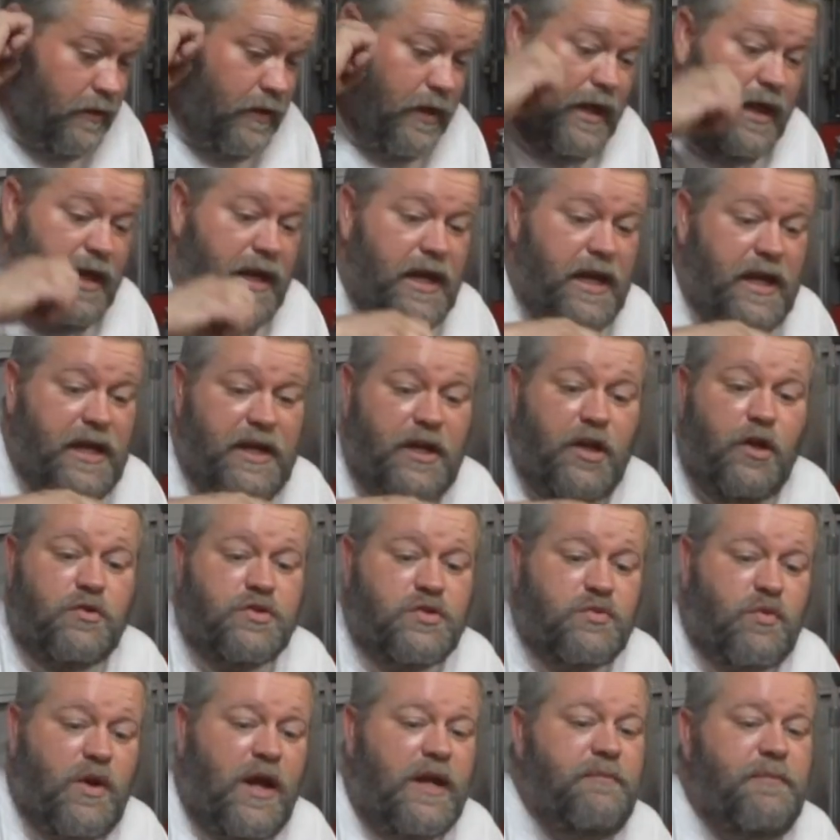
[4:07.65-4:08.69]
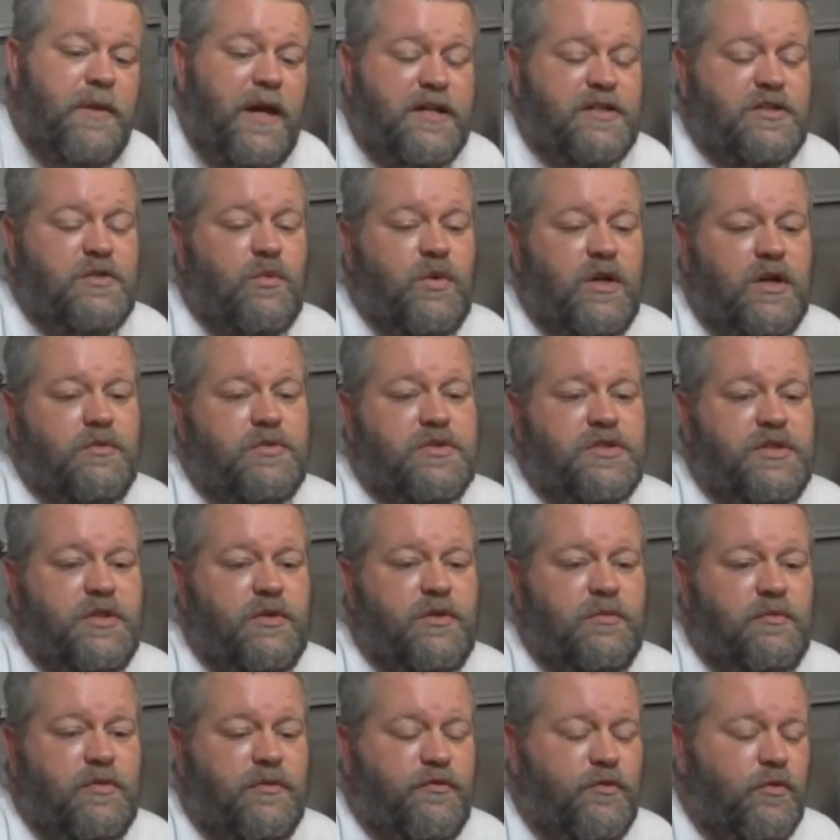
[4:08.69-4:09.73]
and it goes right back to what it was
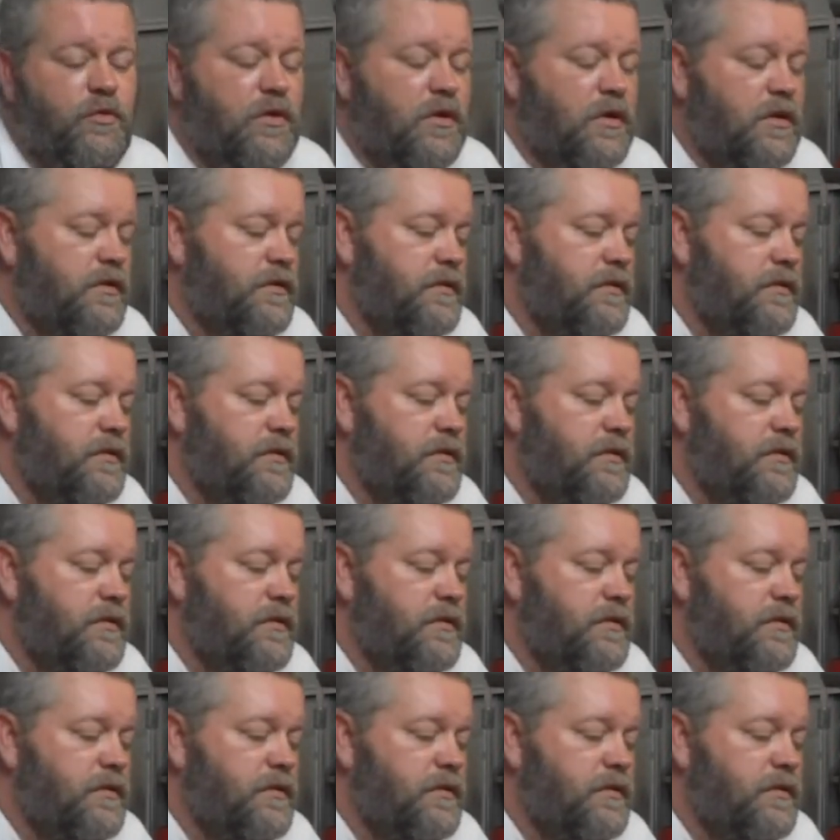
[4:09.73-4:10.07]
doing before.